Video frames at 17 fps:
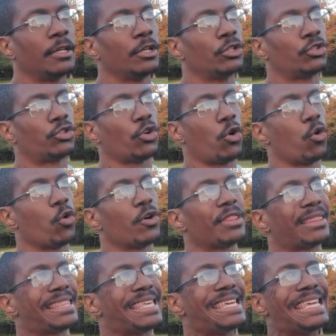So
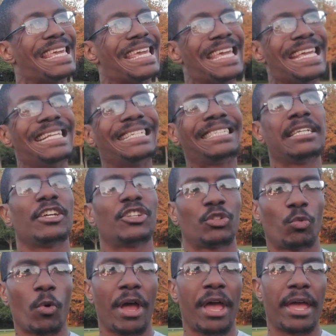the easiest
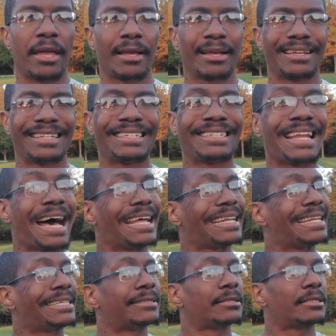way, not
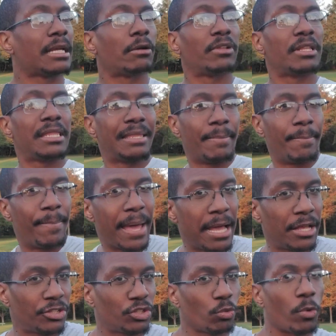necessarily the
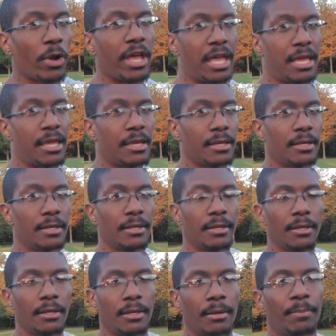best way,
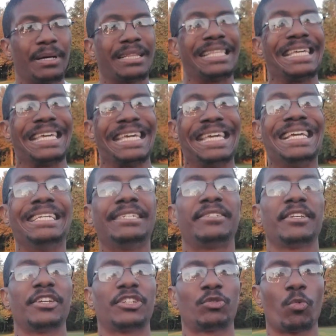but the
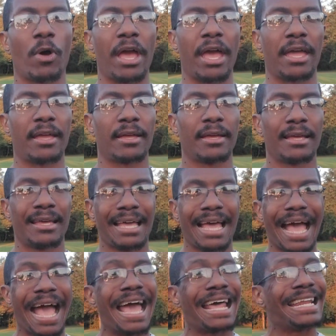easiest way,
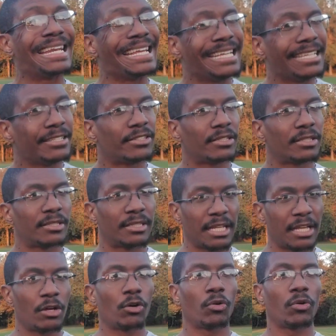and it is
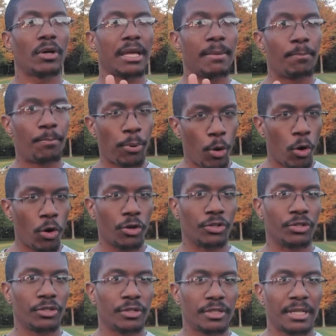still
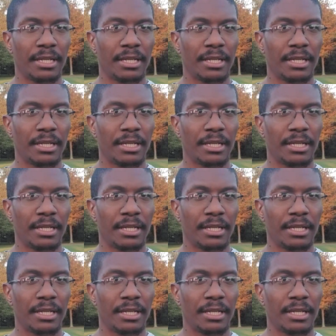important